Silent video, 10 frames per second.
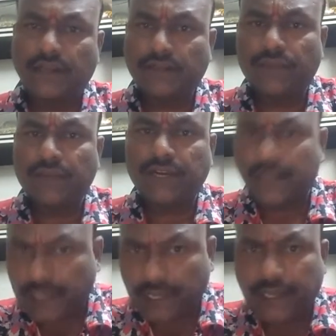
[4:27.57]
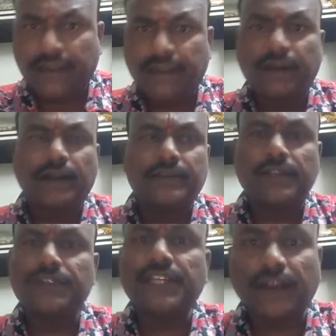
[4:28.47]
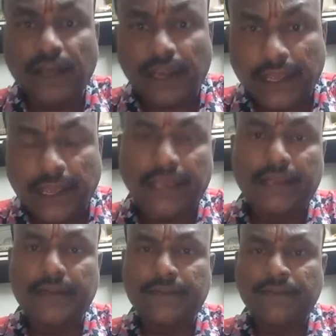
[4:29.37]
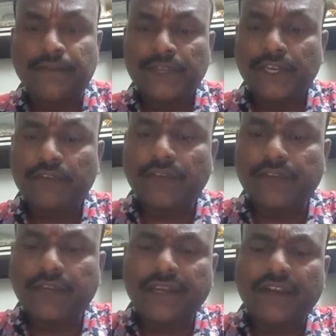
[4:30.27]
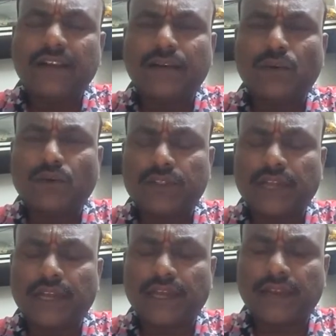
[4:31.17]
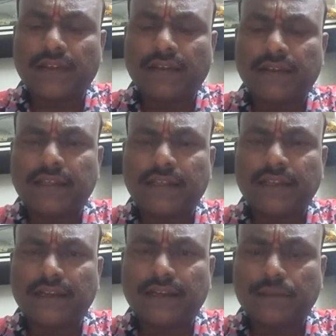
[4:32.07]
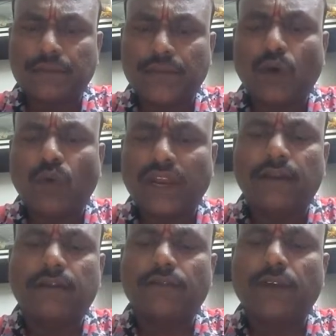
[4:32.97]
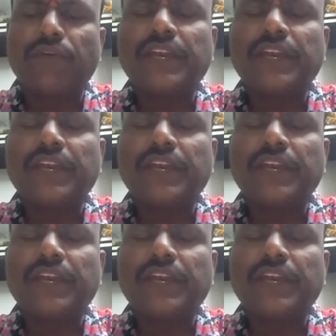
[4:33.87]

different areas, Chilka Lake. It will take more than, I think, below one